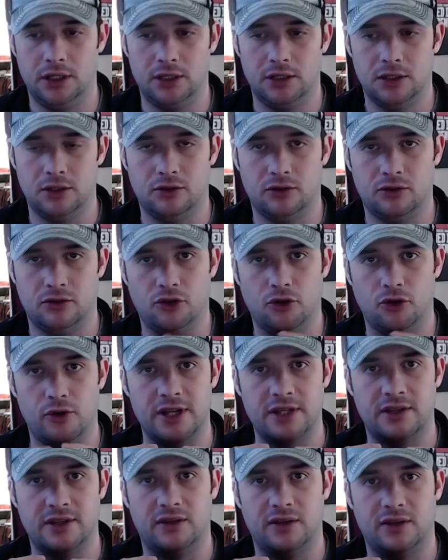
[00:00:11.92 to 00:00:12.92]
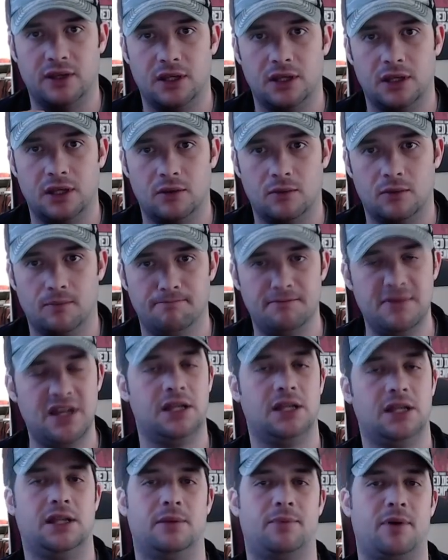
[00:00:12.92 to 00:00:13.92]
do it
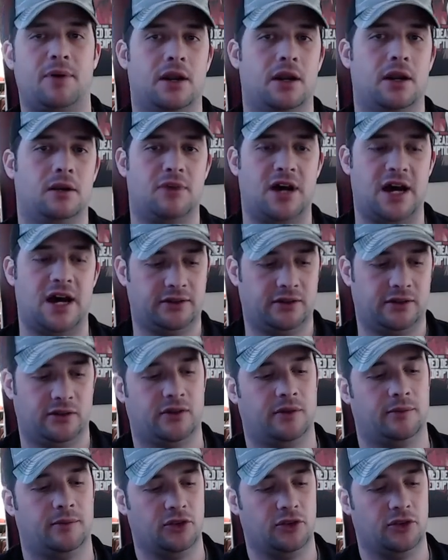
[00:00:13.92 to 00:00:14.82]
immediately upon unboxing something.